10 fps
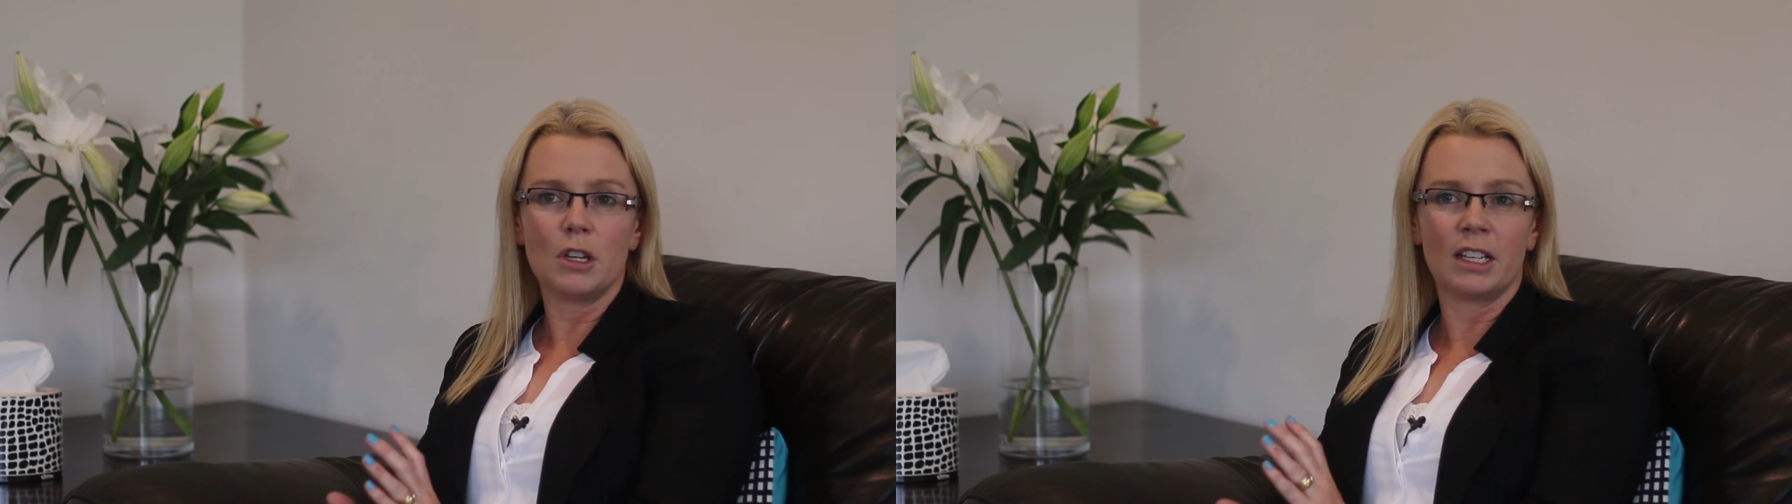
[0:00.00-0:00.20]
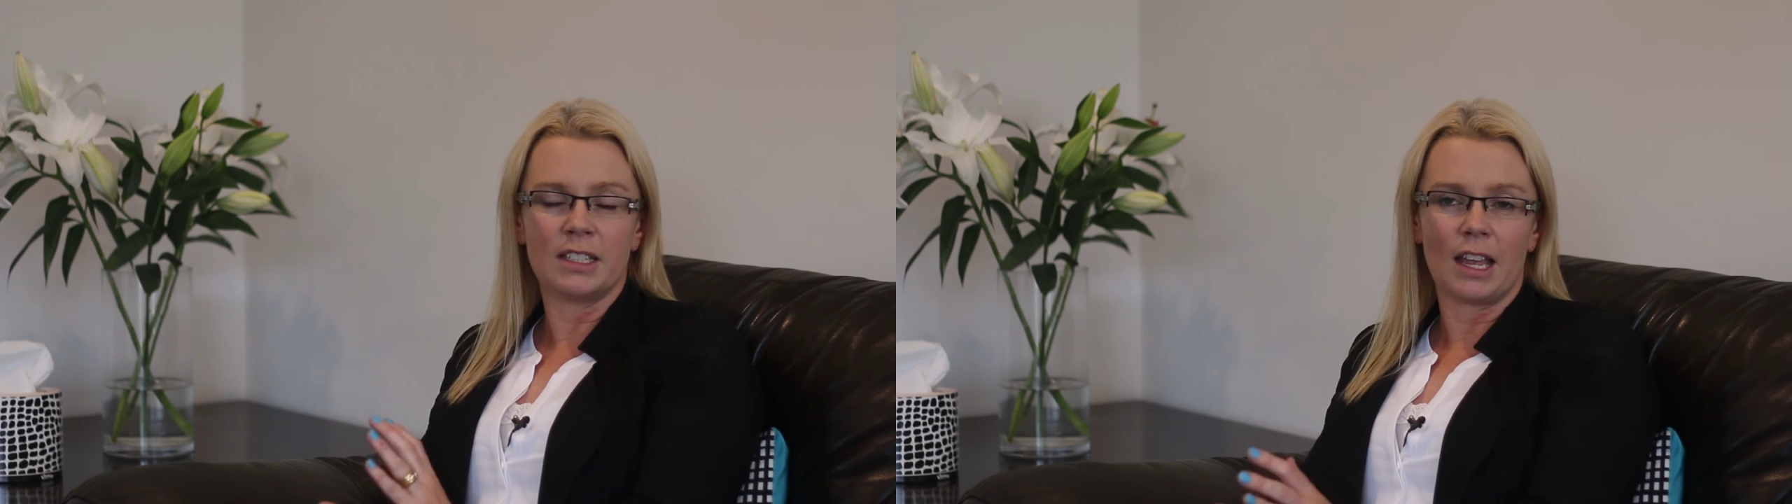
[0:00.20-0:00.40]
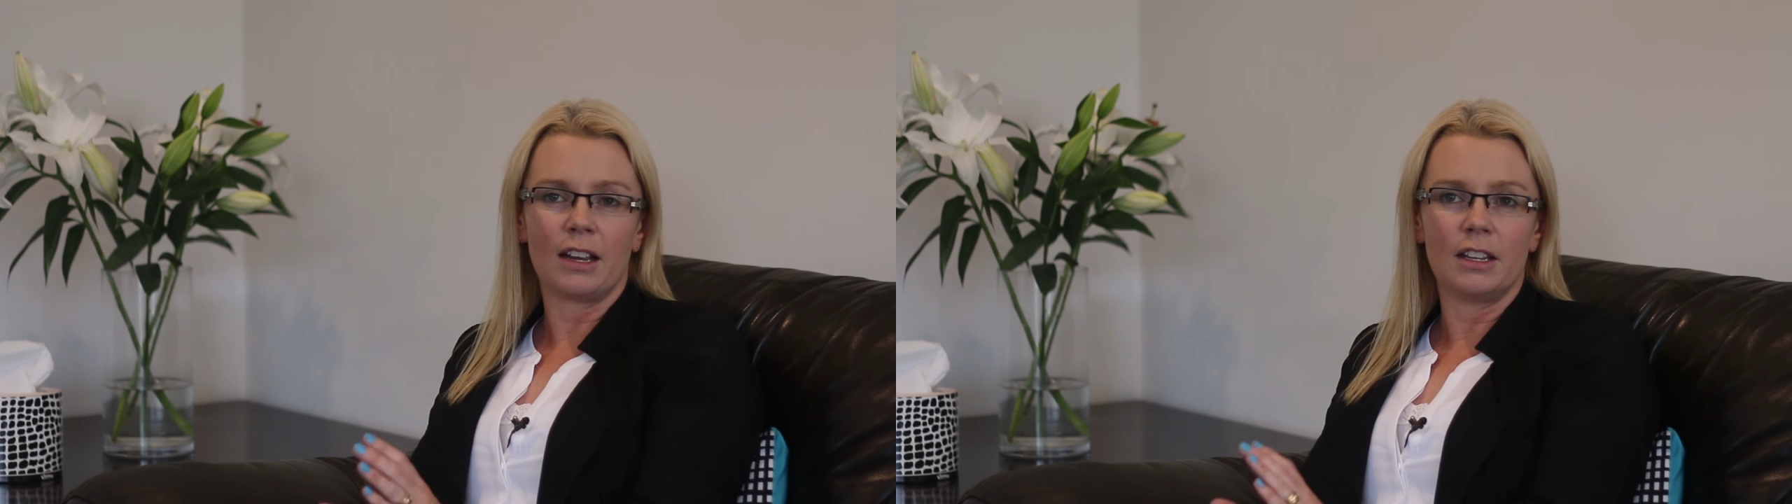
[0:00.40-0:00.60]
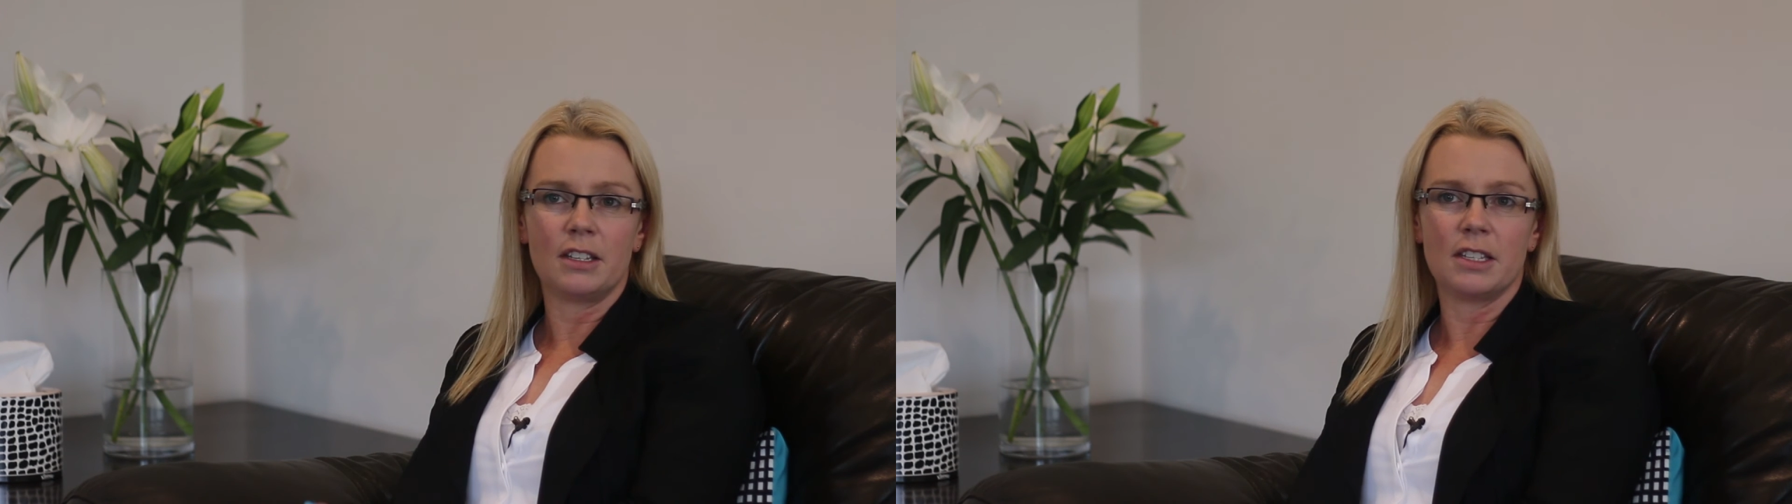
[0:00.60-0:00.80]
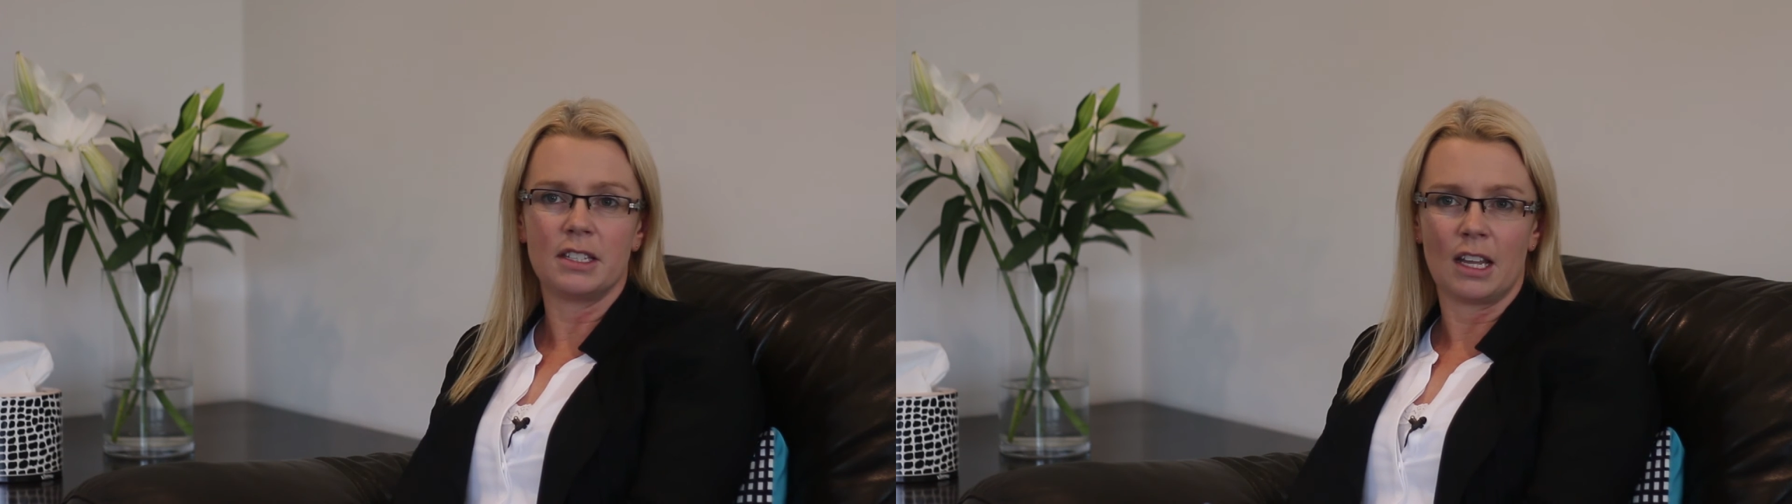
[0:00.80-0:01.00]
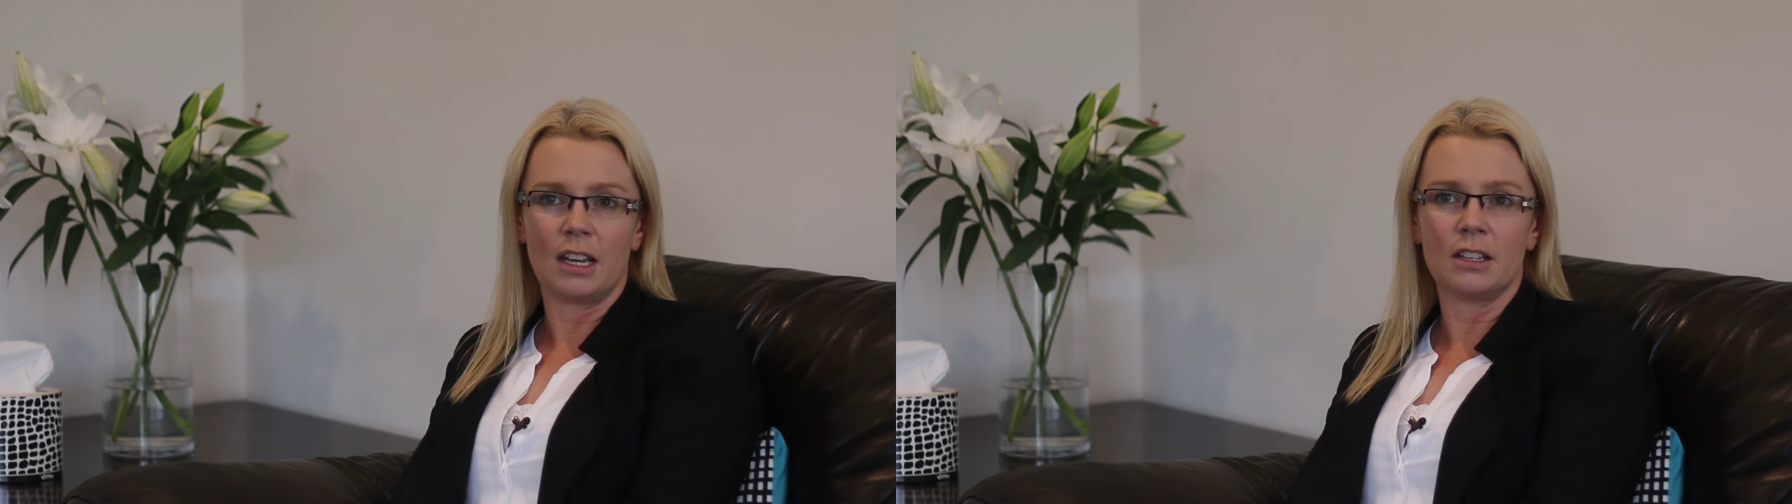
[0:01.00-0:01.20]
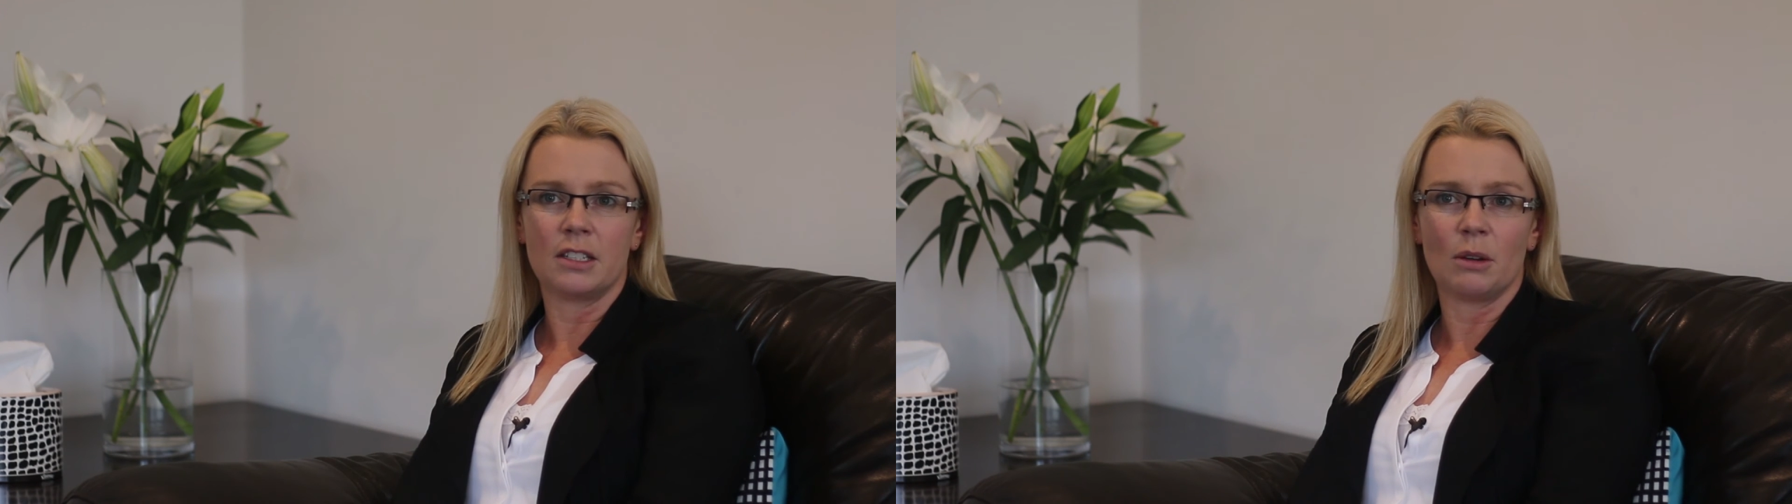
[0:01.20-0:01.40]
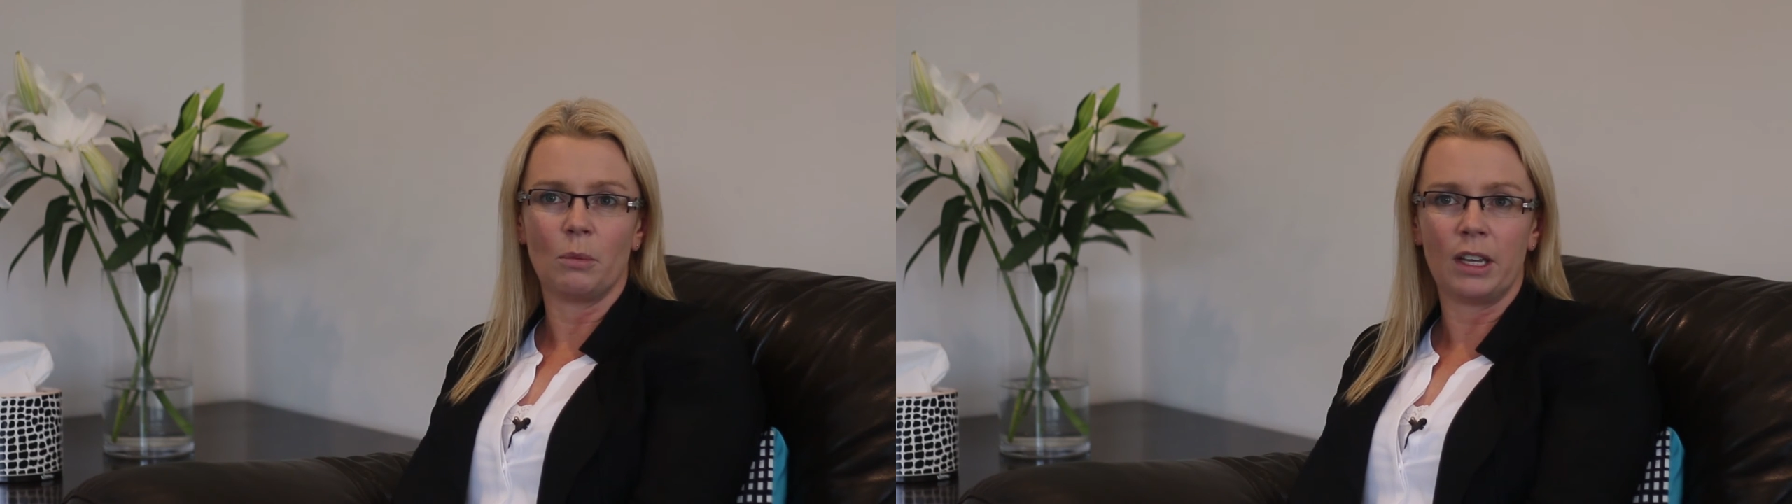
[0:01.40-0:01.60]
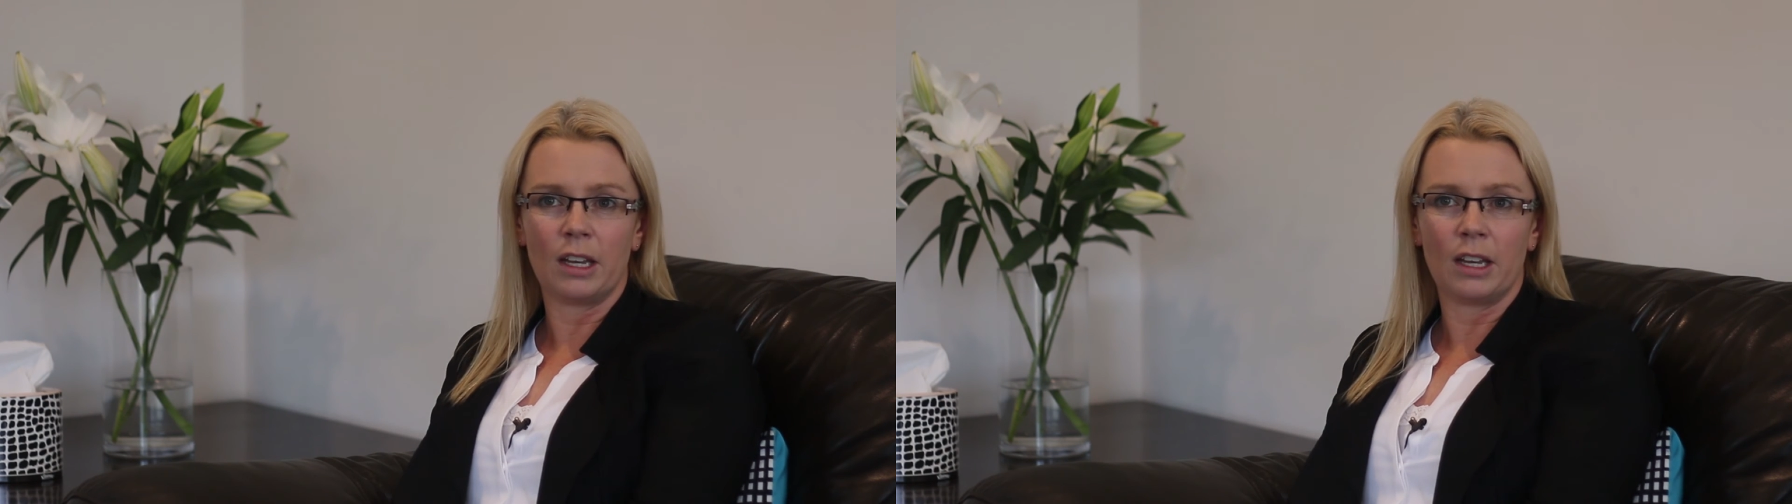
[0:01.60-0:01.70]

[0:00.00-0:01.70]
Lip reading: exactly to the standards that we